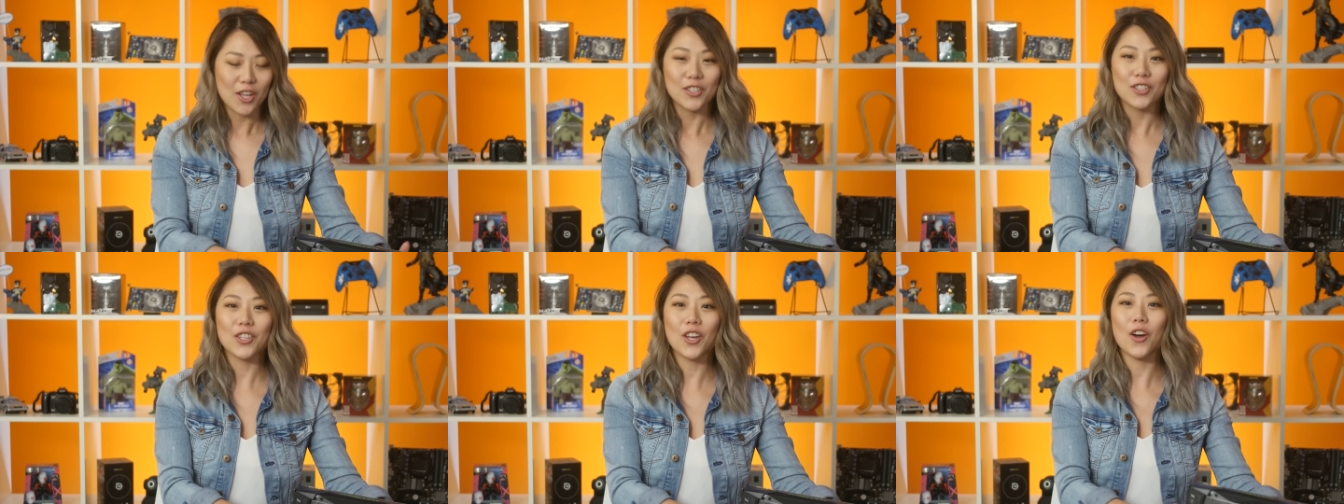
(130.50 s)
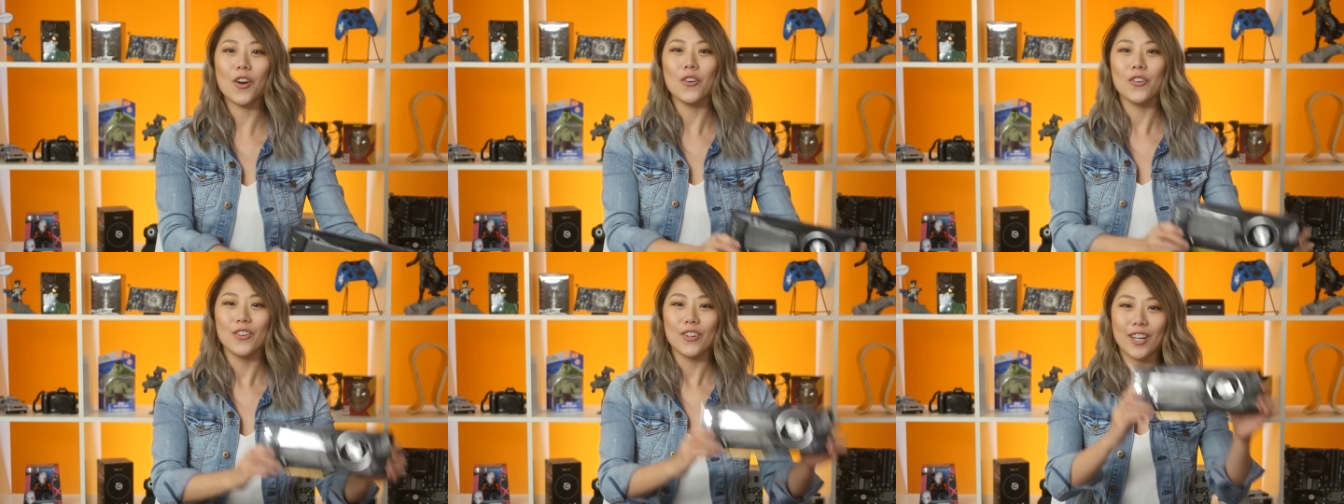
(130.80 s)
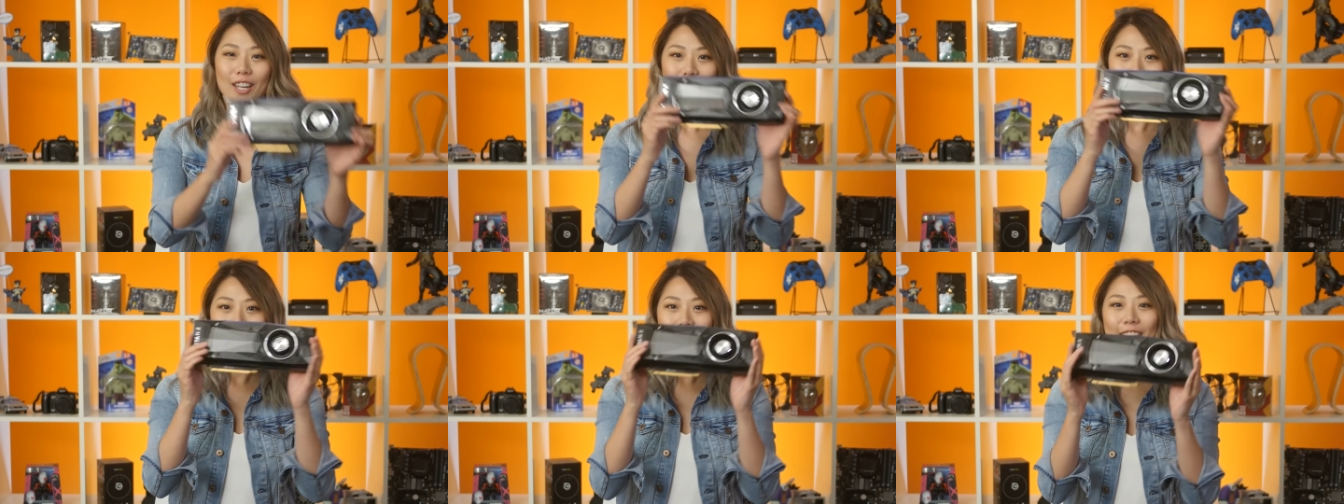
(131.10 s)
So
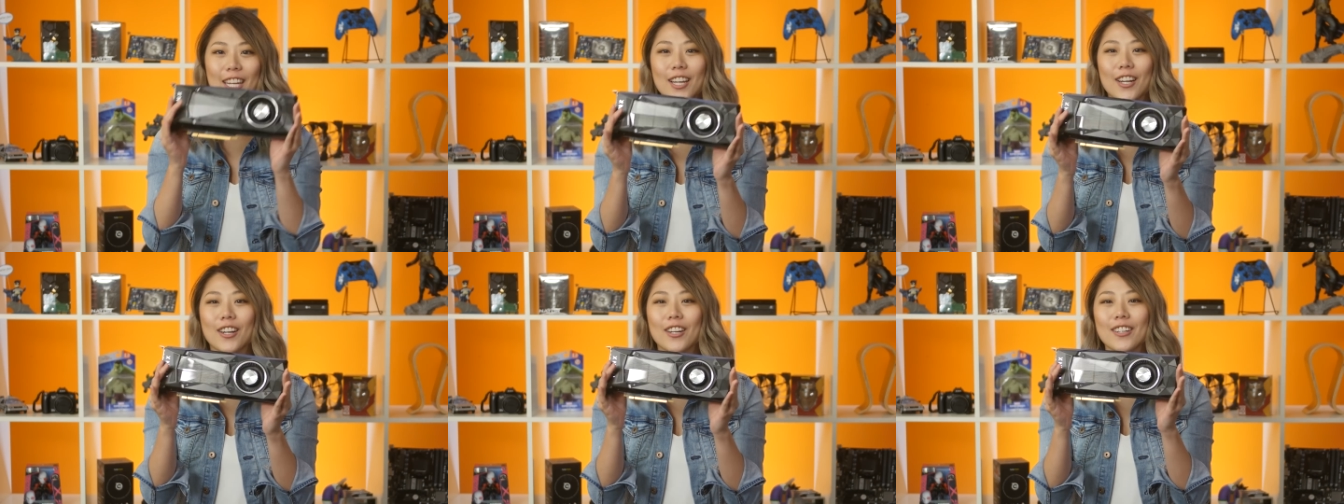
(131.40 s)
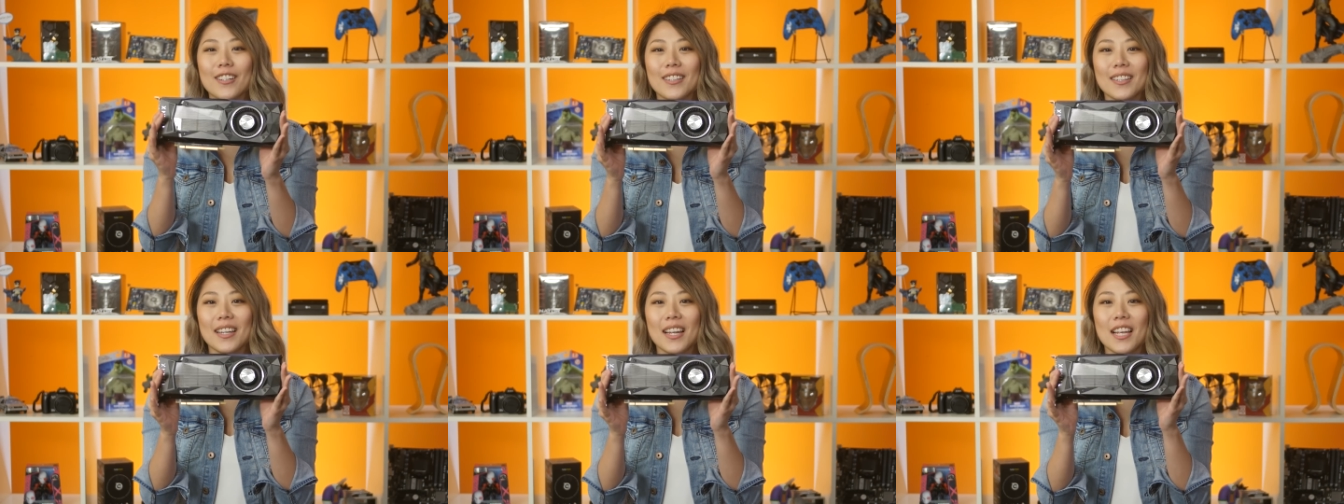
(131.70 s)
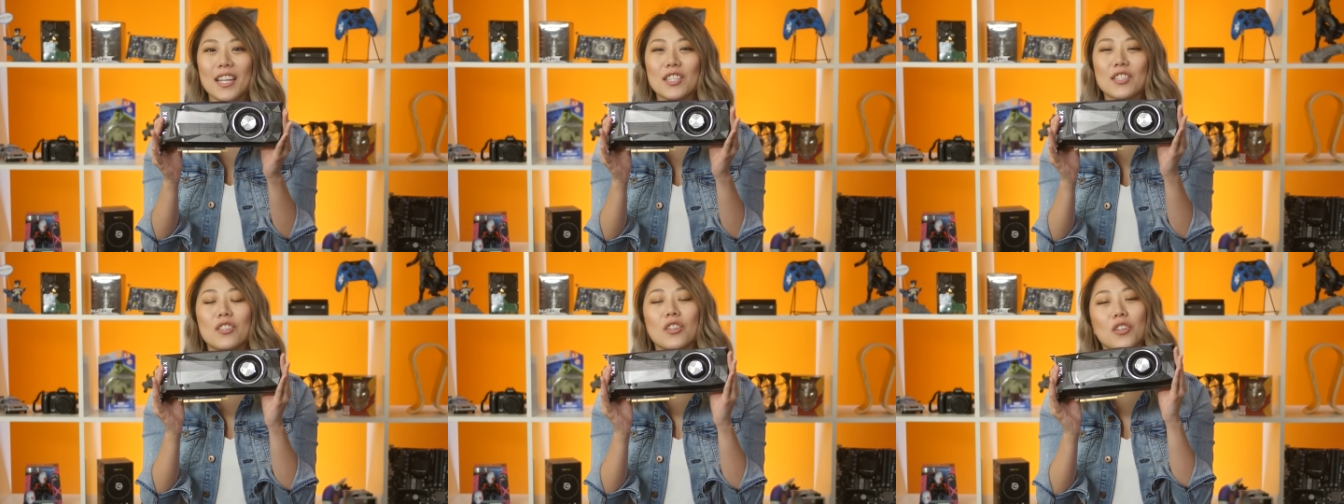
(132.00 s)
here
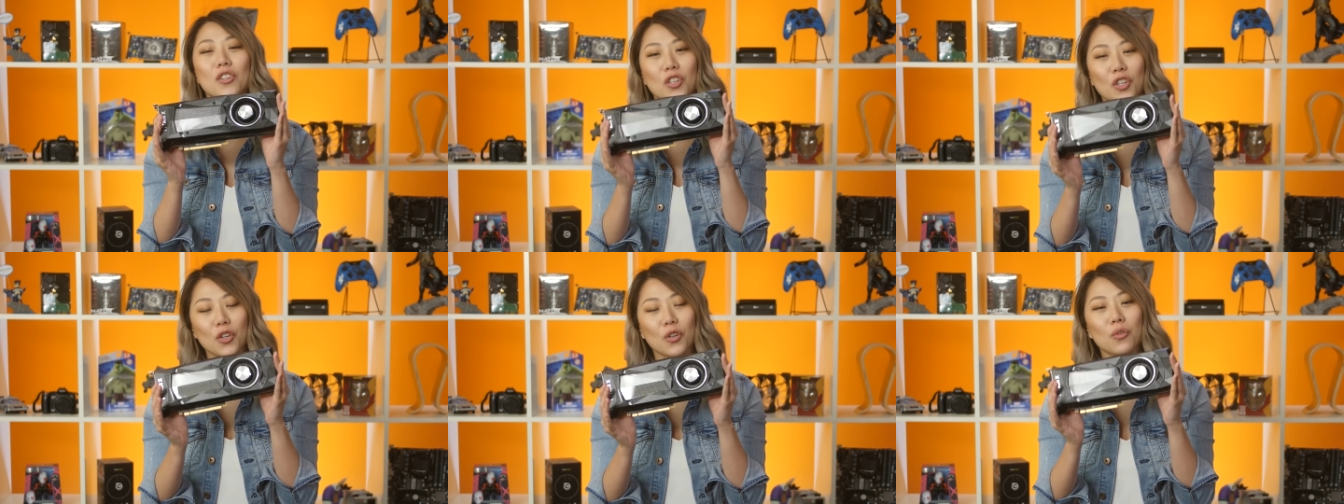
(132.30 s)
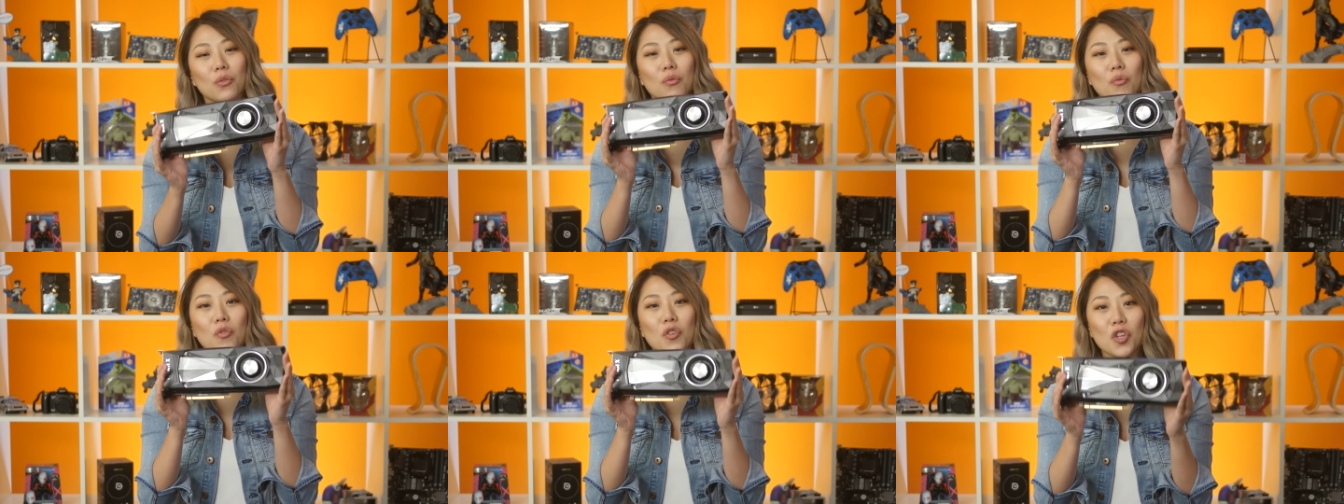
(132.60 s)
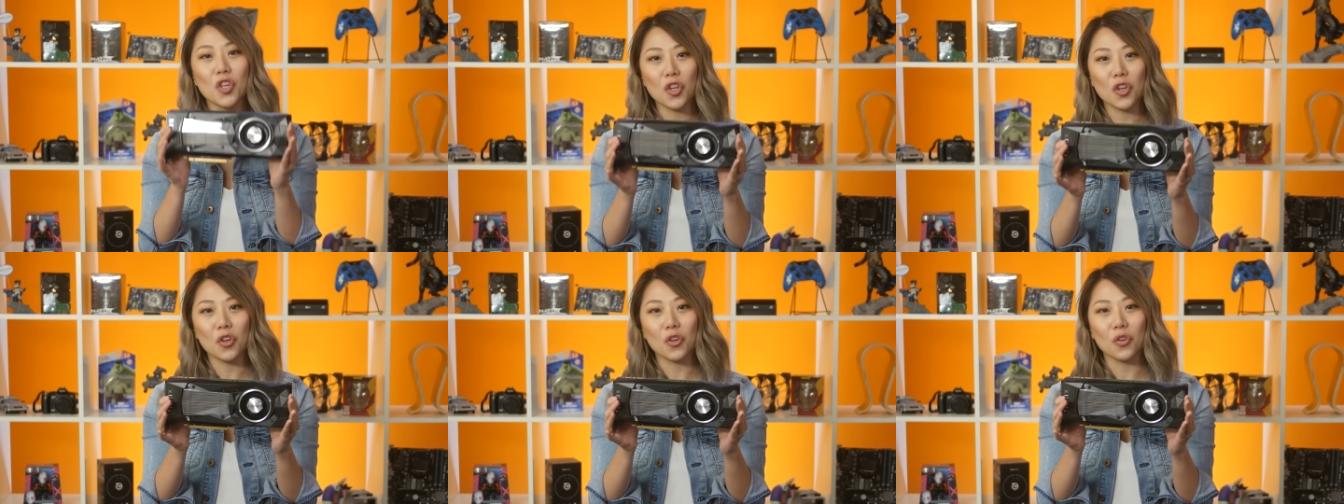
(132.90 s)
is the new,
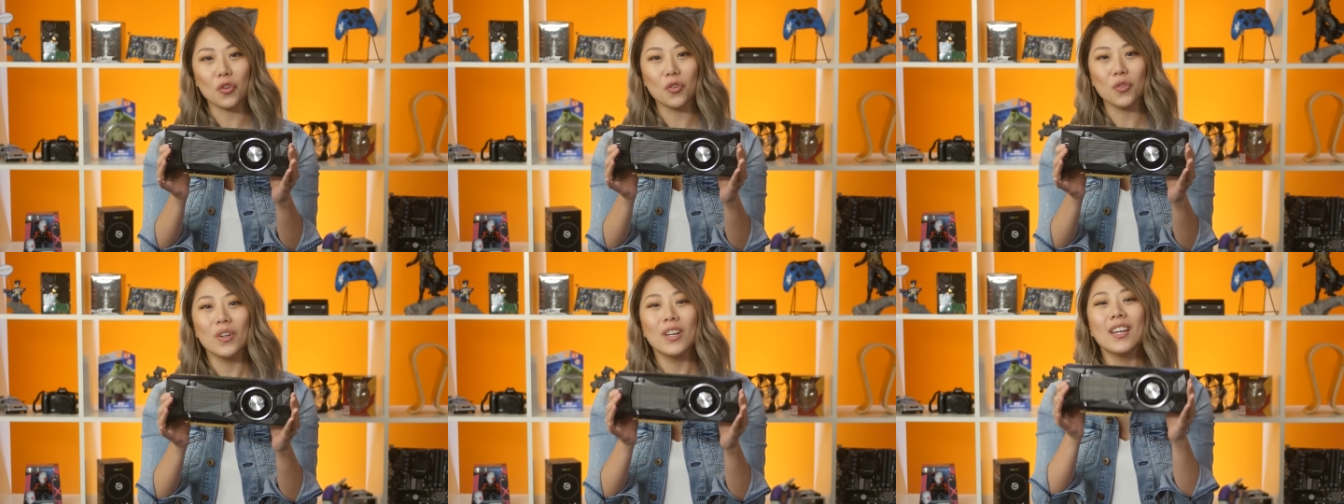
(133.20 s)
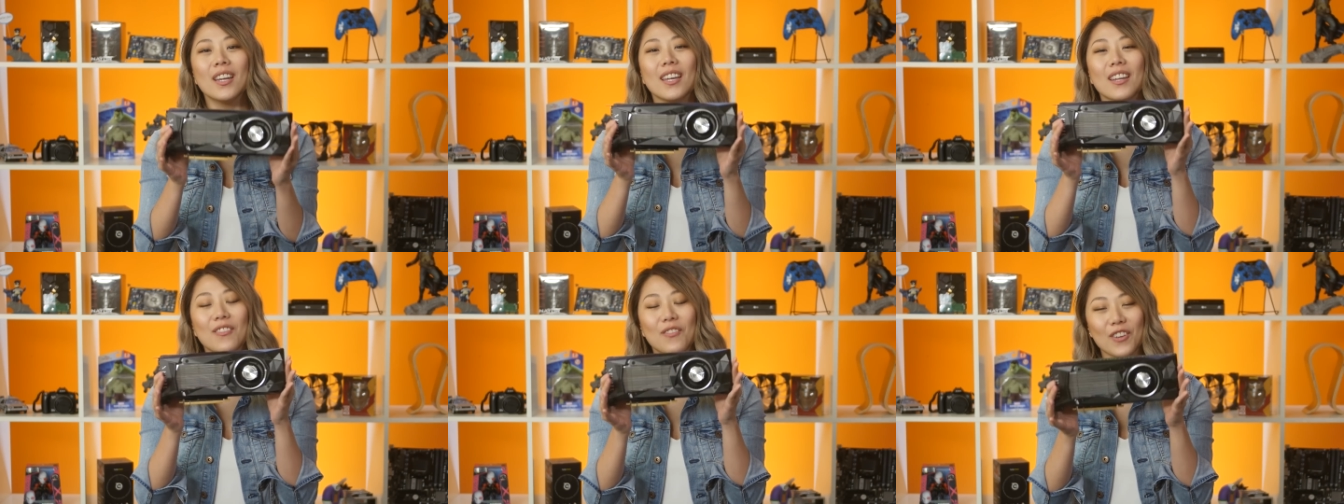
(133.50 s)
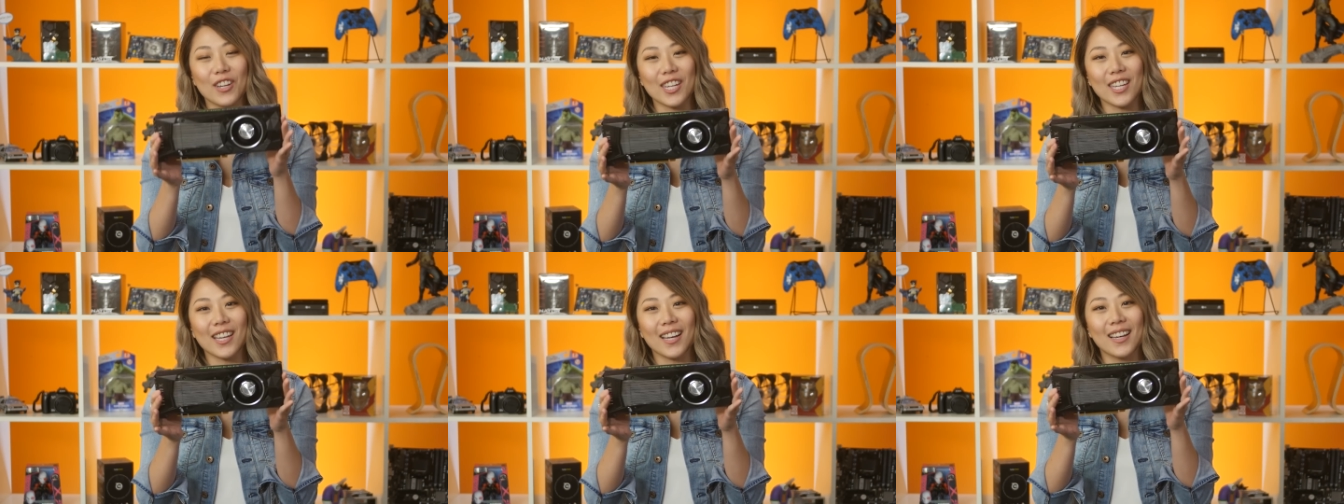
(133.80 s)
new
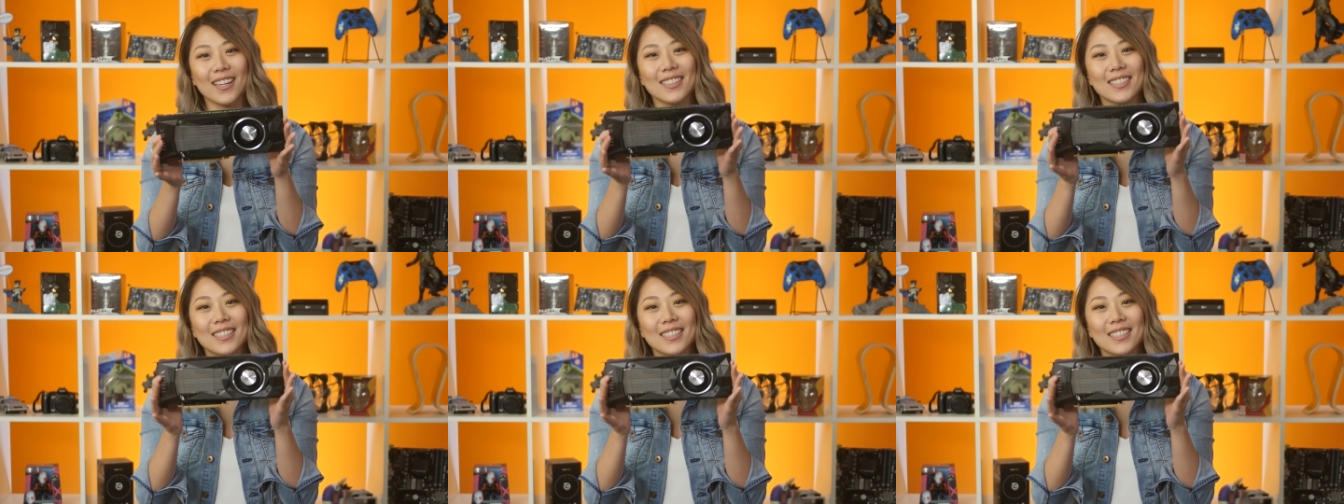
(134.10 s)
NVIDIA